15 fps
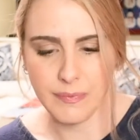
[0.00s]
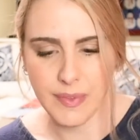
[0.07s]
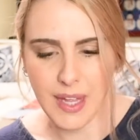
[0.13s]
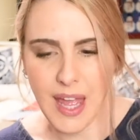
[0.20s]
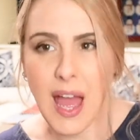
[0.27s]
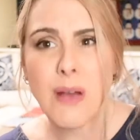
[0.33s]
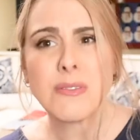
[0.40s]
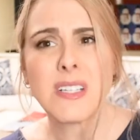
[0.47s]

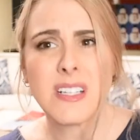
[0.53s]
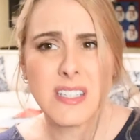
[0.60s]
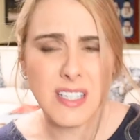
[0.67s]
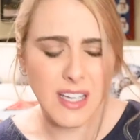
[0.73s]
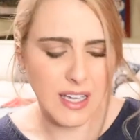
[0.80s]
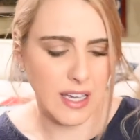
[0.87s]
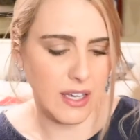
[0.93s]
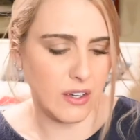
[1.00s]
I was gonna
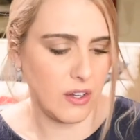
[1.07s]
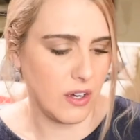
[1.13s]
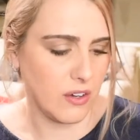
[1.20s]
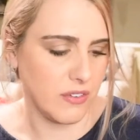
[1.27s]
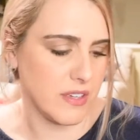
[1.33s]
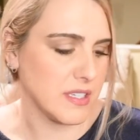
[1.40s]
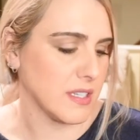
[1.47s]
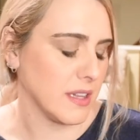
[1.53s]
say I can't talk
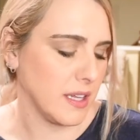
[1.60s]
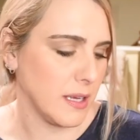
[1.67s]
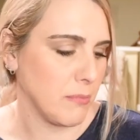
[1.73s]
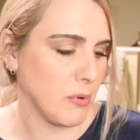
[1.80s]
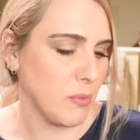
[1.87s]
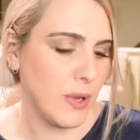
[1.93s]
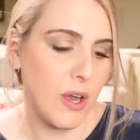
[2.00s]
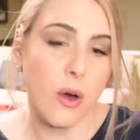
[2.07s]
recently,
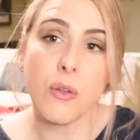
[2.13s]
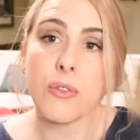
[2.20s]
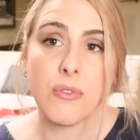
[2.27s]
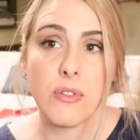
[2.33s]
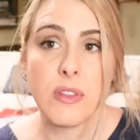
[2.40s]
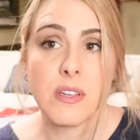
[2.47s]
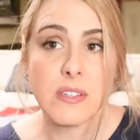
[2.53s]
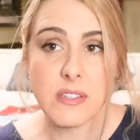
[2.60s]
but we go
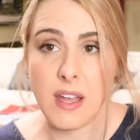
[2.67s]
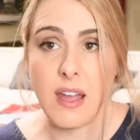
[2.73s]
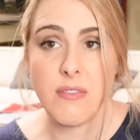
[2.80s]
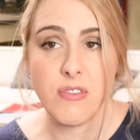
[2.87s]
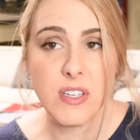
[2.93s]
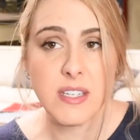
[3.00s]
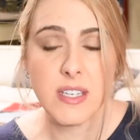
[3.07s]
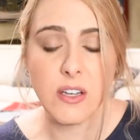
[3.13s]
through this
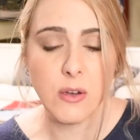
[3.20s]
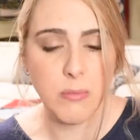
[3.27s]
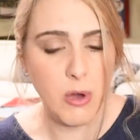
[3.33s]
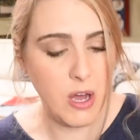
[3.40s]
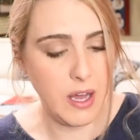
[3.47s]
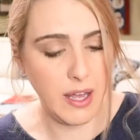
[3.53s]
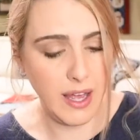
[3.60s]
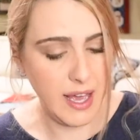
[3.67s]
every single
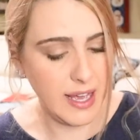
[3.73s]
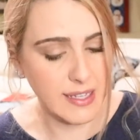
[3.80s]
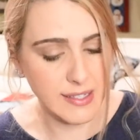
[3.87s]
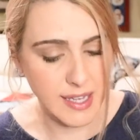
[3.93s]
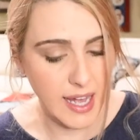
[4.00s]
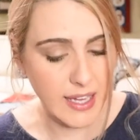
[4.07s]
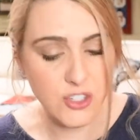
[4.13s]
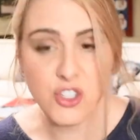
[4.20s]
podcast.
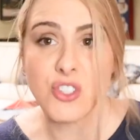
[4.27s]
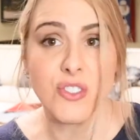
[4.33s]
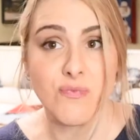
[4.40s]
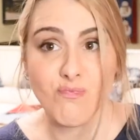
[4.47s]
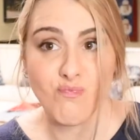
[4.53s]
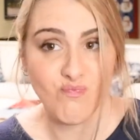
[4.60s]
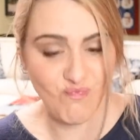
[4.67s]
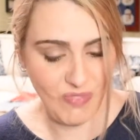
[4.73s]
I just
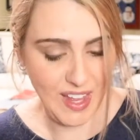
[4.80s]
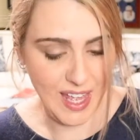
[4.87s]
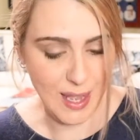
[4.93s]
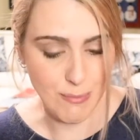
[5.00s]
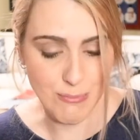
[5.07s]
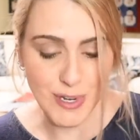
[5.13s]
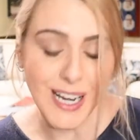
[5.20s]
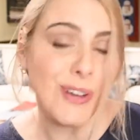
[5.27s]

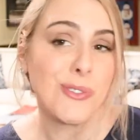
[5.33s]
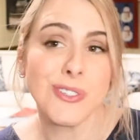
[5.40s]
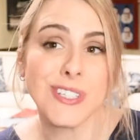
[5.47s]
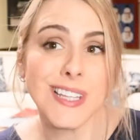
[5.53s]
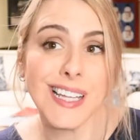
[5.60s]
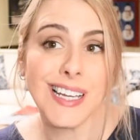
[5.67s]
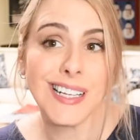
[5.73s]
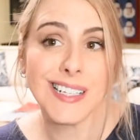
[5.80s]
can't pronounce
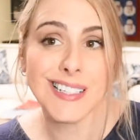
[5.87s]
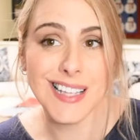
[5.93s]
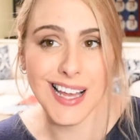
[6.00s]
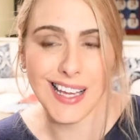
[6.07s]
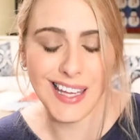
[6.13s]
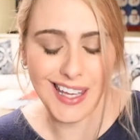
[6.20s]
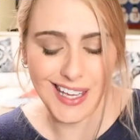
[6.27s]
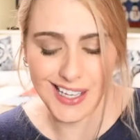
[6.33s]
things. I
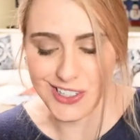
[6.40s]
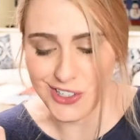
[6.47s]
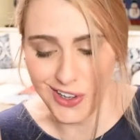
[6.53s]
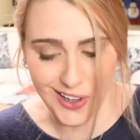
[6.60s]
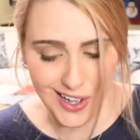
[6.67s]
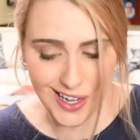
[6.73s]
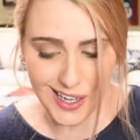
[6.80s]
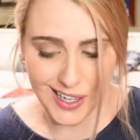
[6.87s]
can't
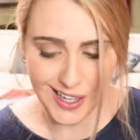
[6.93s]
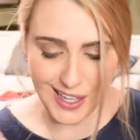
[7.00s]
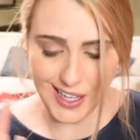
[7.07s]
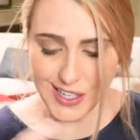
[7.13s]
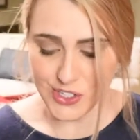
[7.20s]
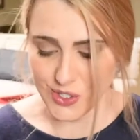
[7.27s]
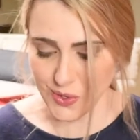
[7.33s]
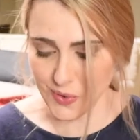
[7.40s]
talk.
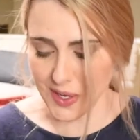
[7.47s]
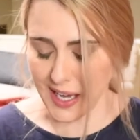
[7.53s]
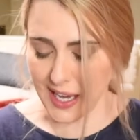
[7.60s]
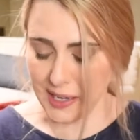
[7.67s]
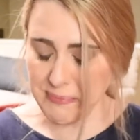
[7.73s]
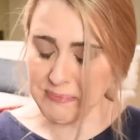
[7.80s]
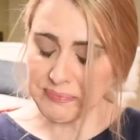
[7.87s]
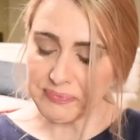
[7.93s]
It's okay.